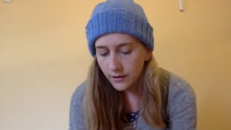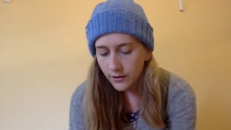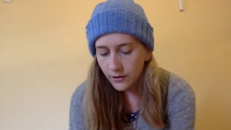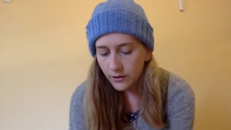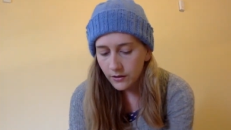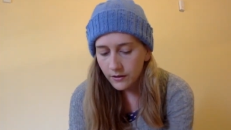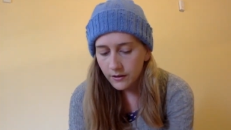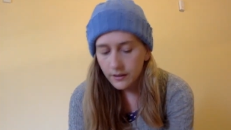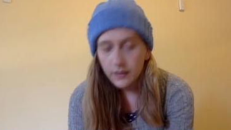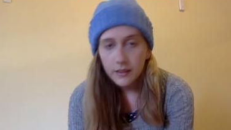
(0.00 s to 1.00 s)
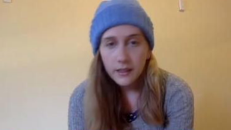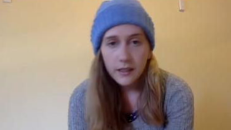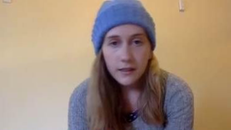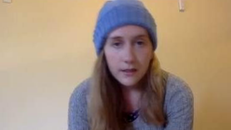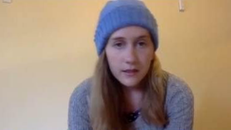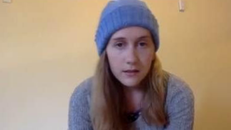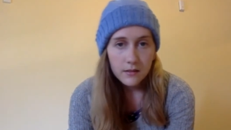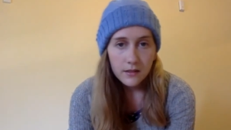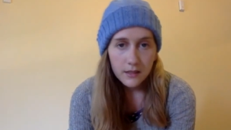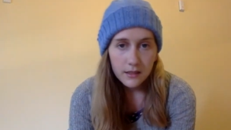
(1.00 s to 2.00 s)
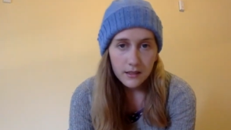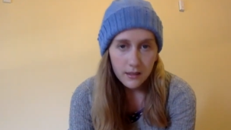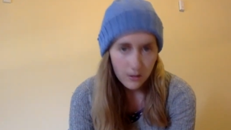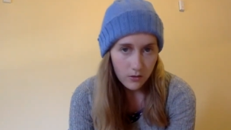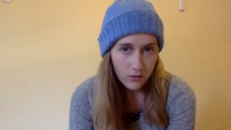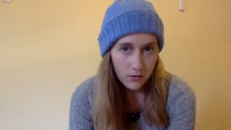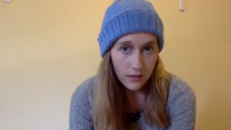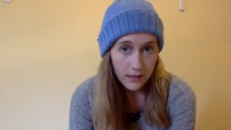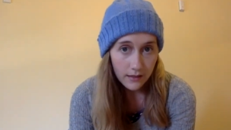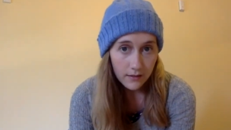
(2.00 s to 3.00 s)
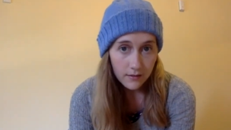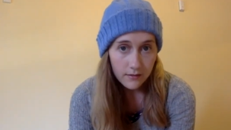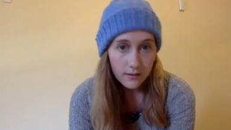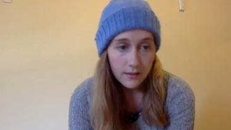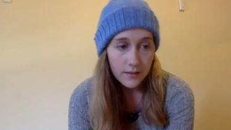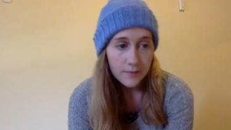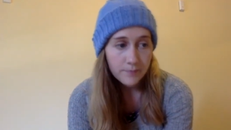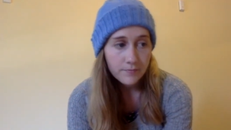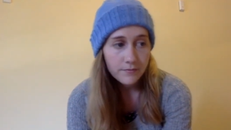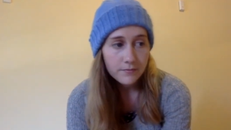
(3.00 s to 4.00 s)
So yeah, things are, things are not good here. Um,